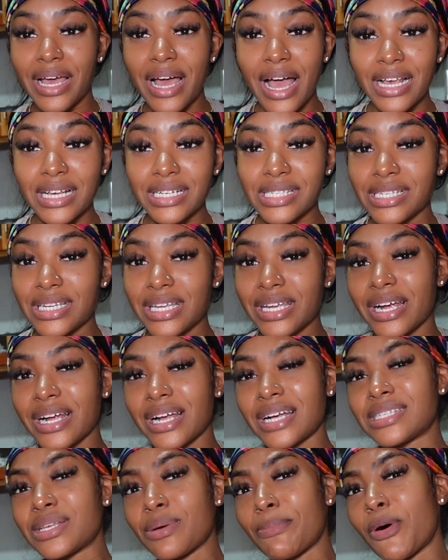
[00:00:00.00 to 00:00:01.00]
I used to hear
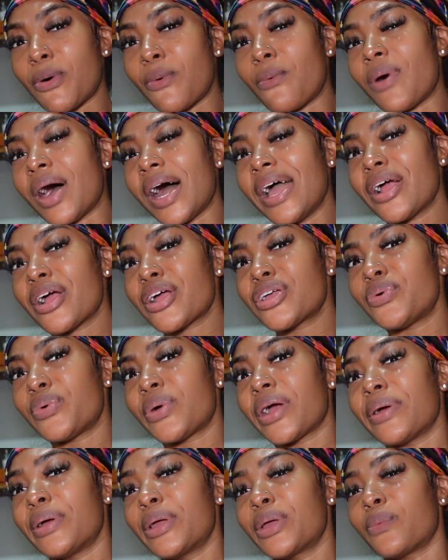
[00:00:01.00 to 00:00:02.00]
I said, but why are you
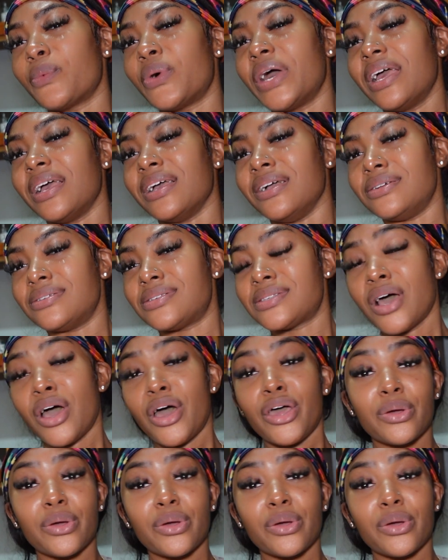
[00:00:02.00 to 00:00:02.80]
wearing wigs?